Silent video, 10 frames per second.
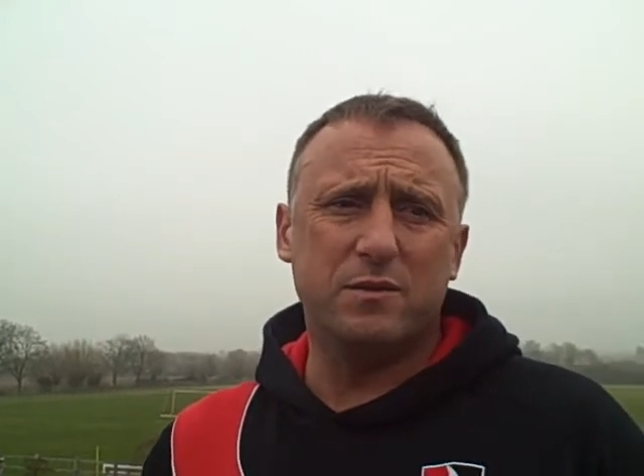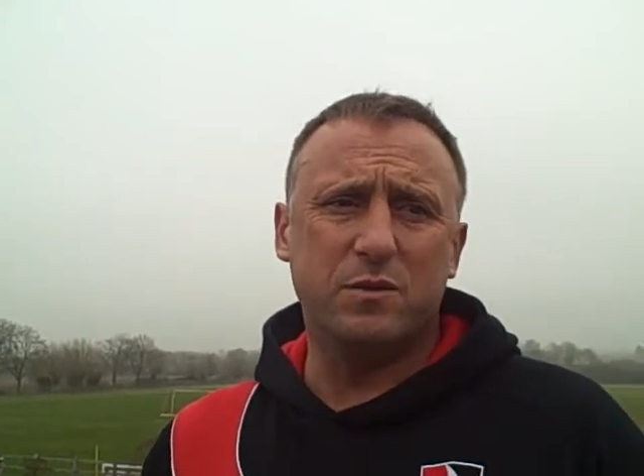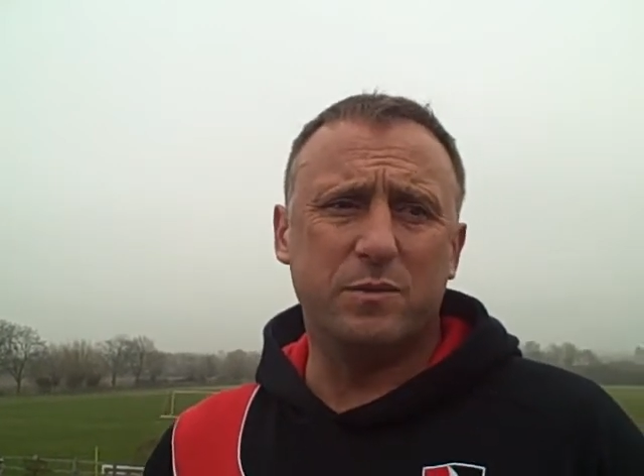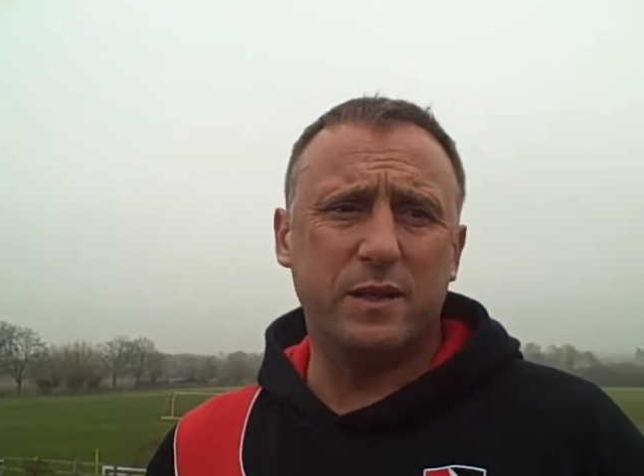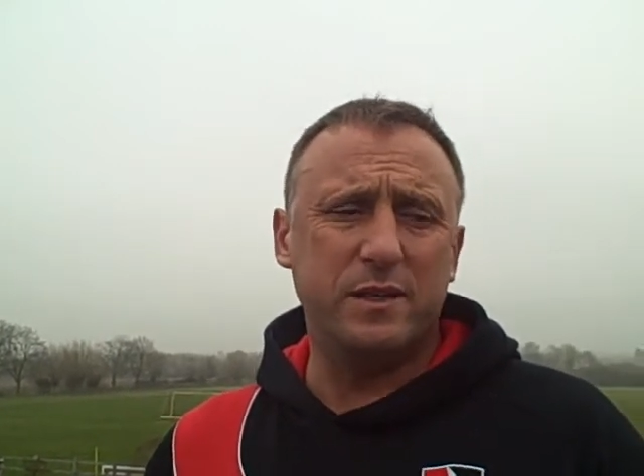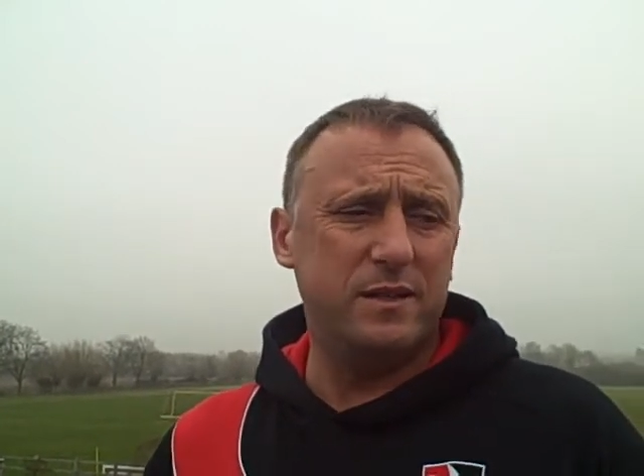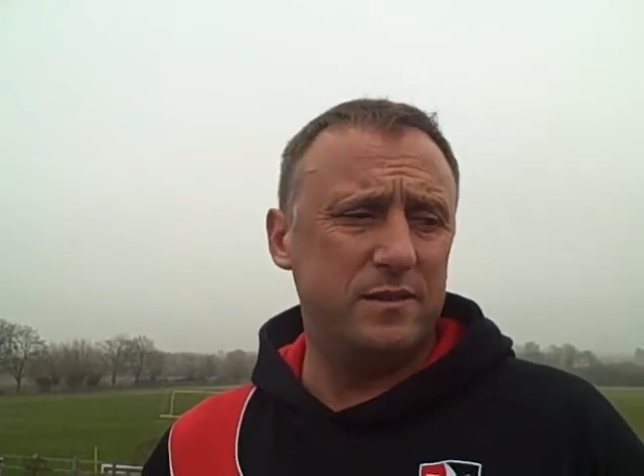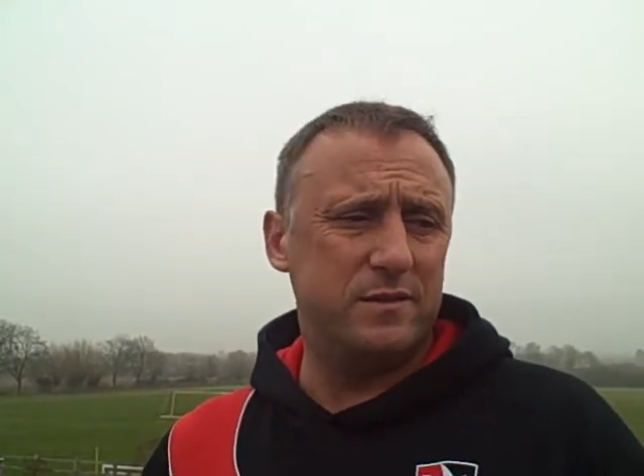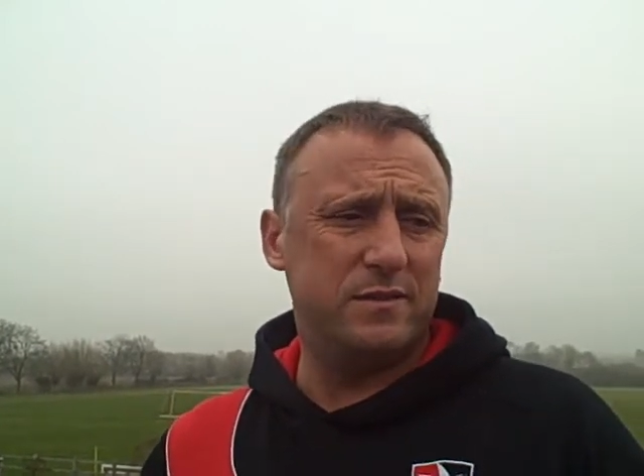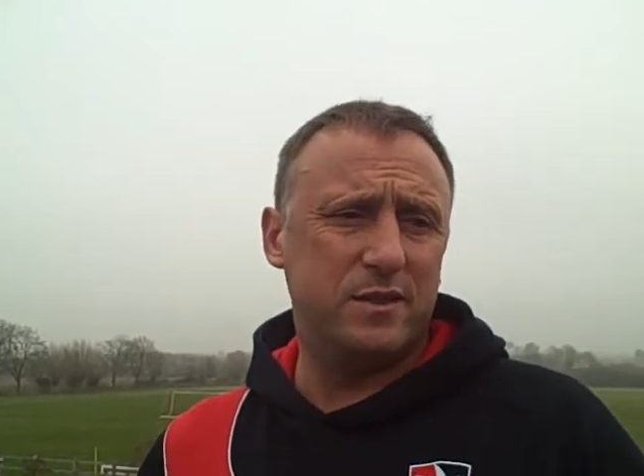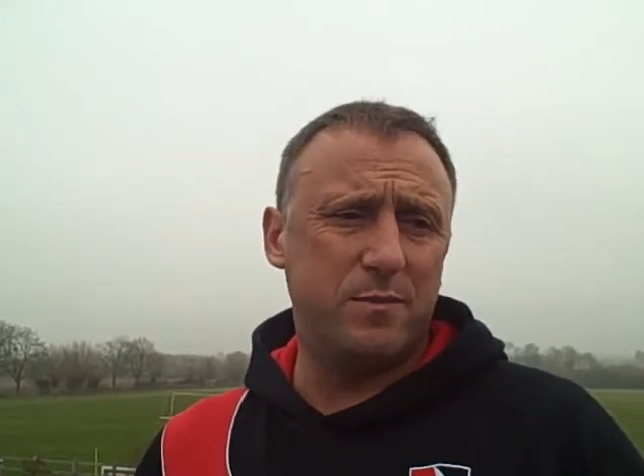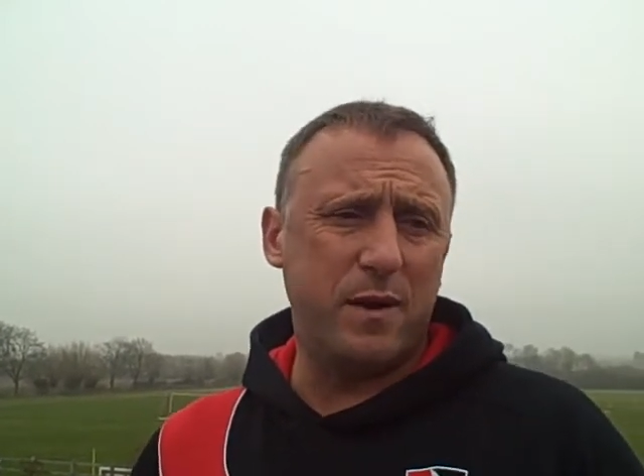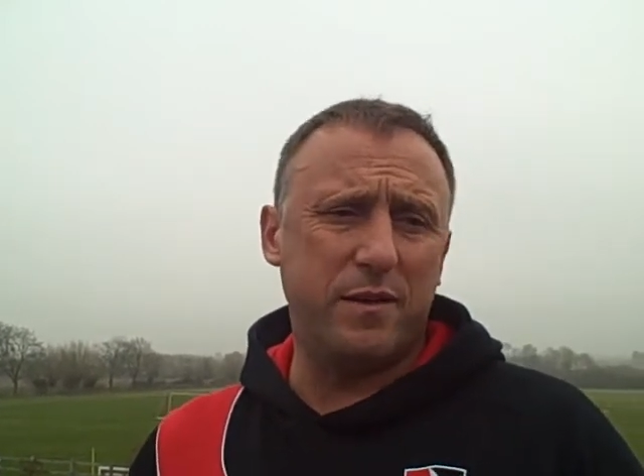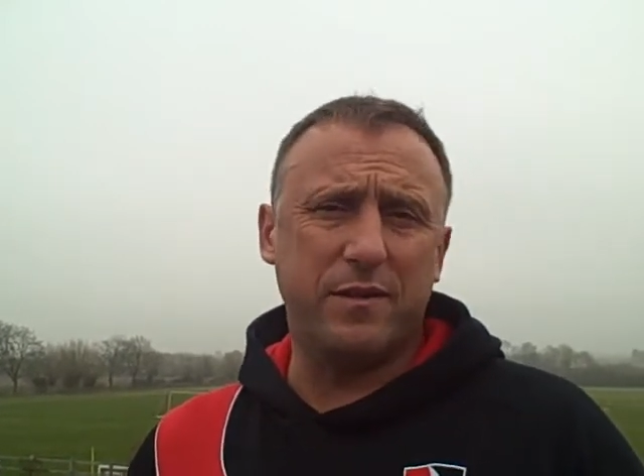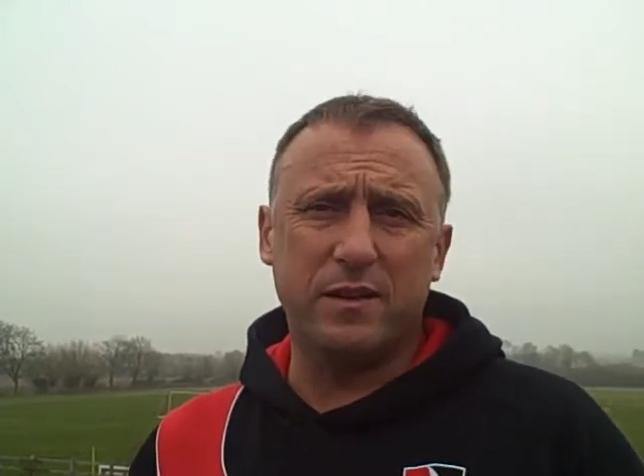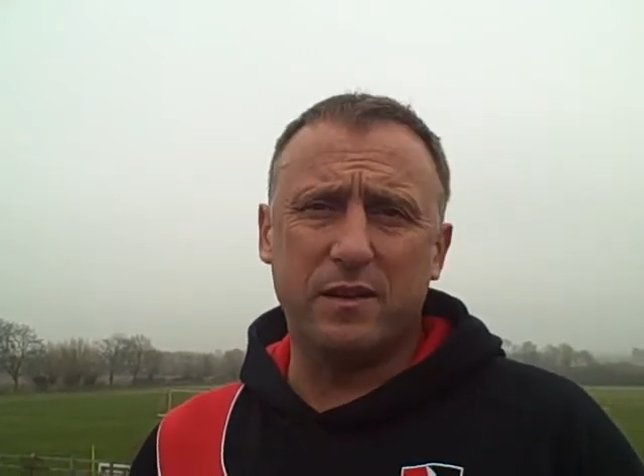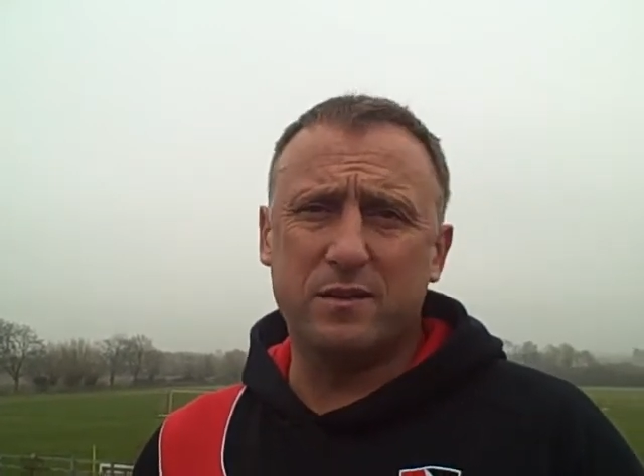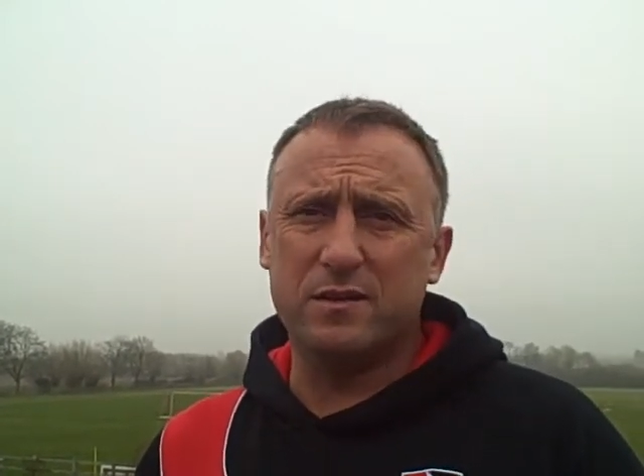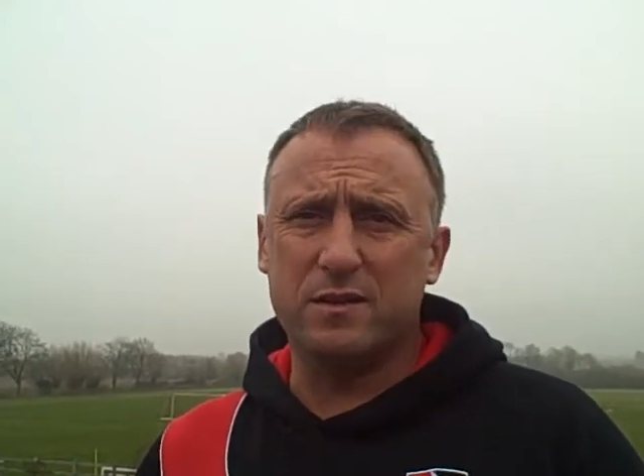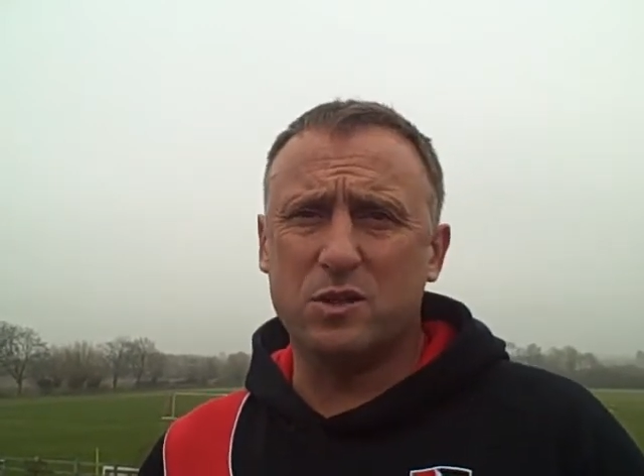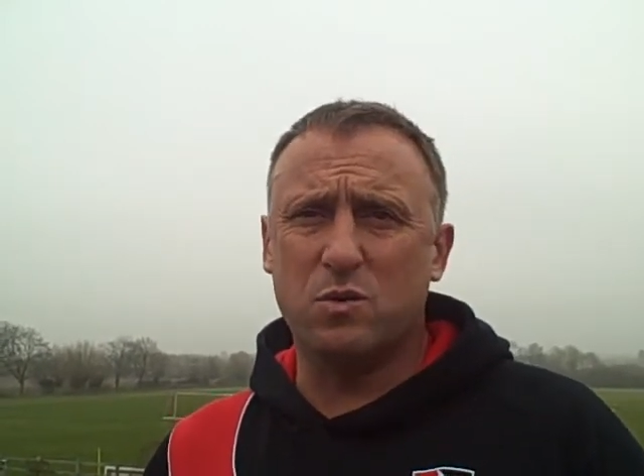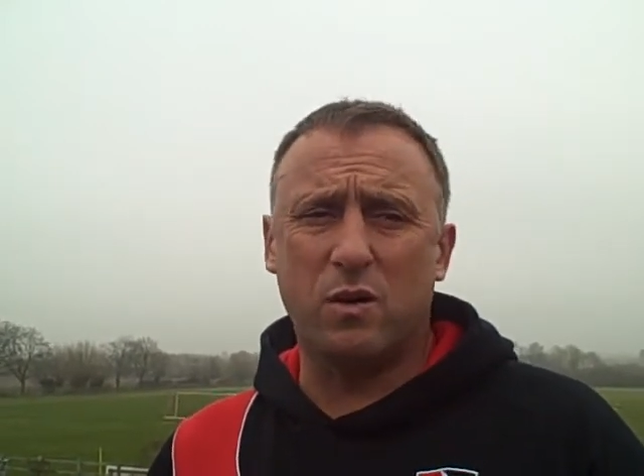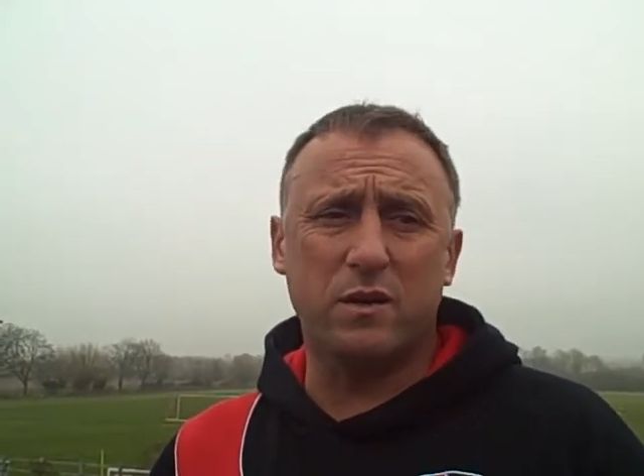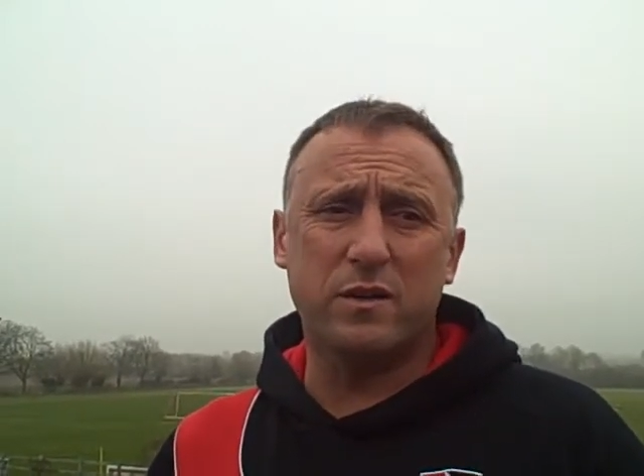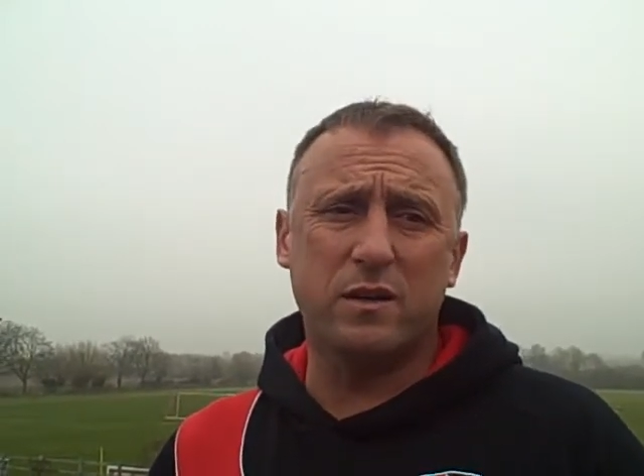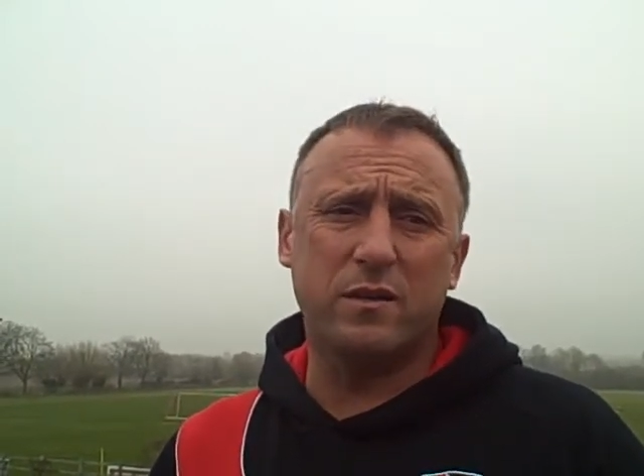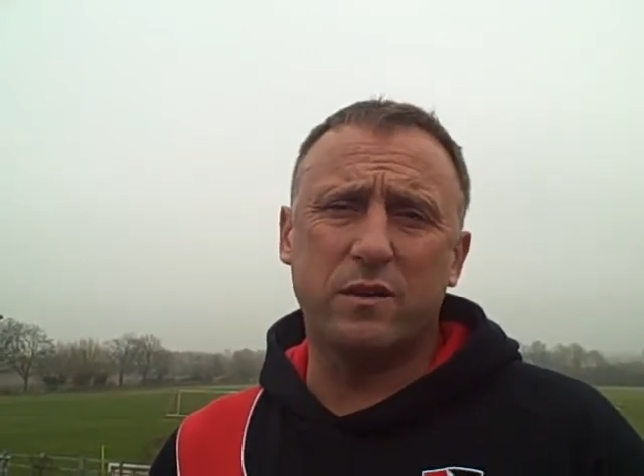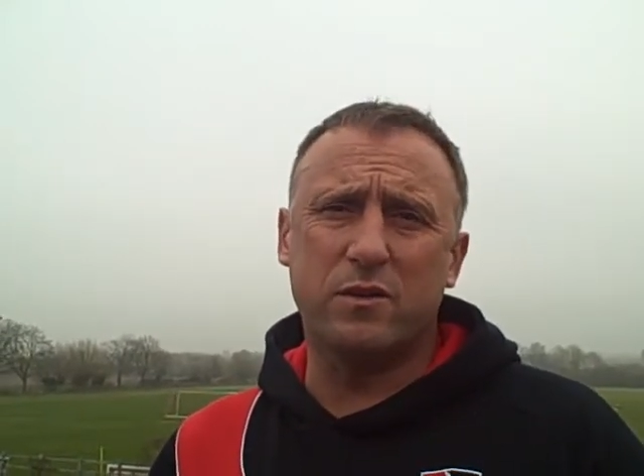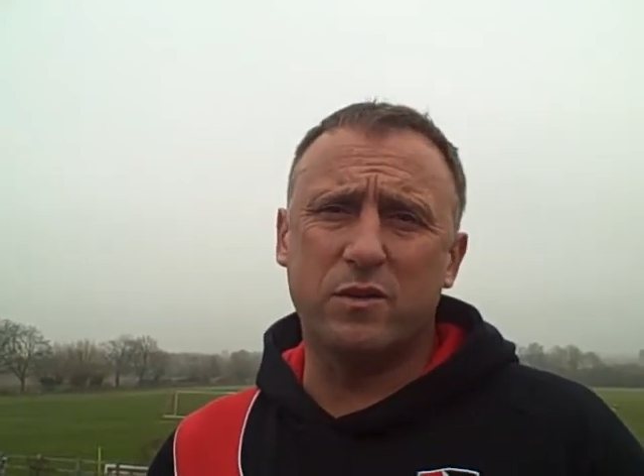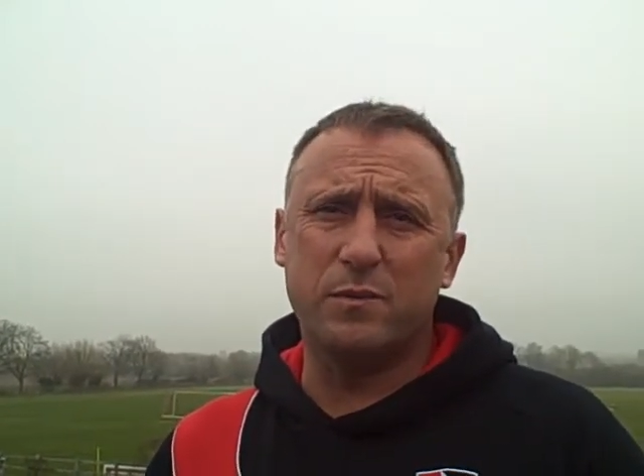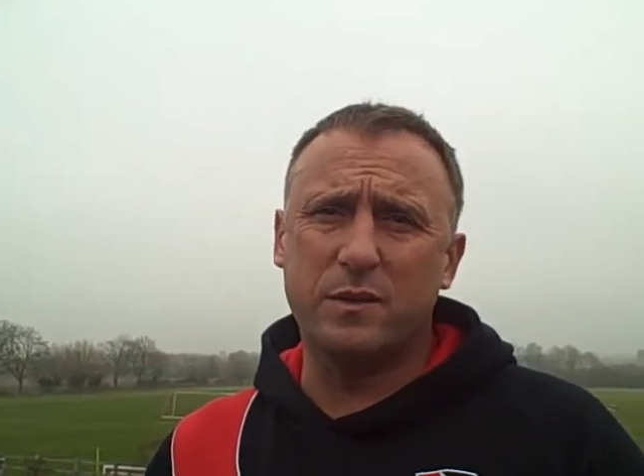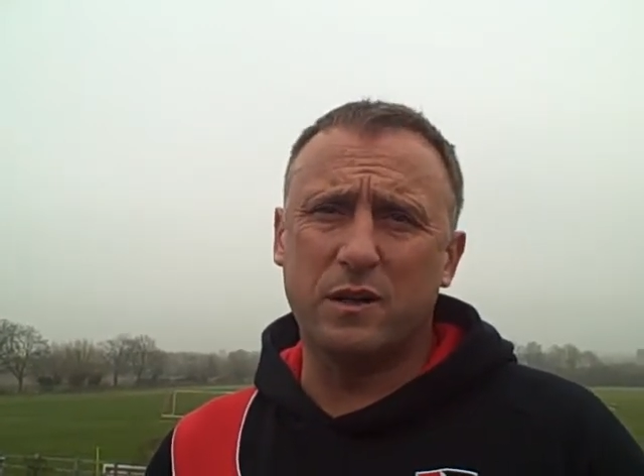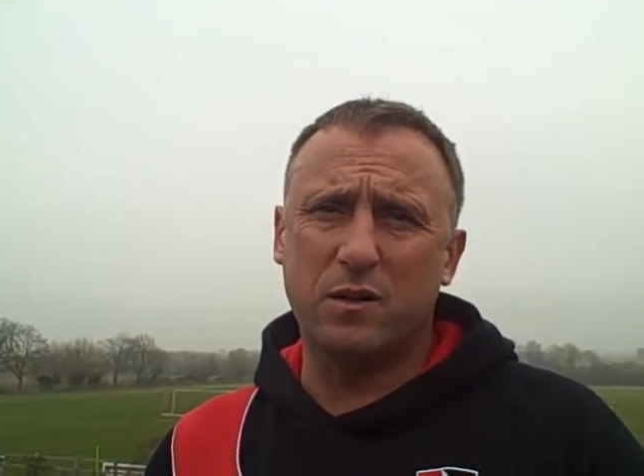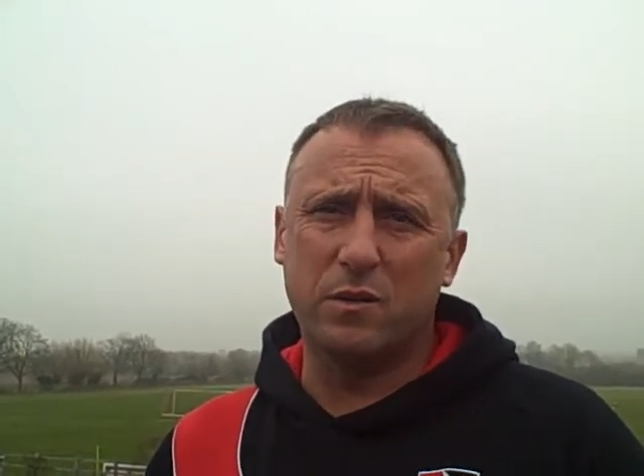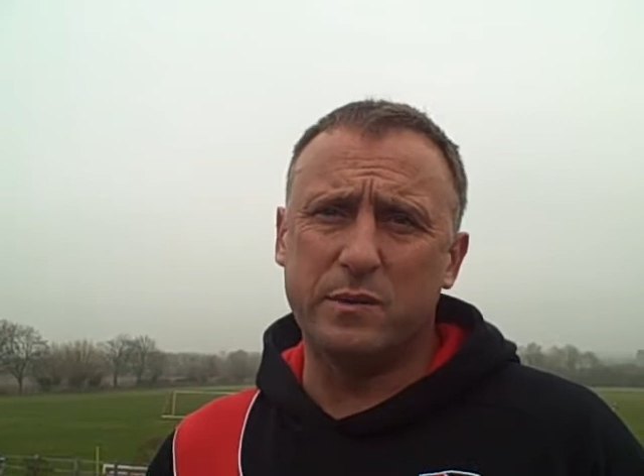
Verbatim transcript: will be to benefit the, the squad and the and the group and the club,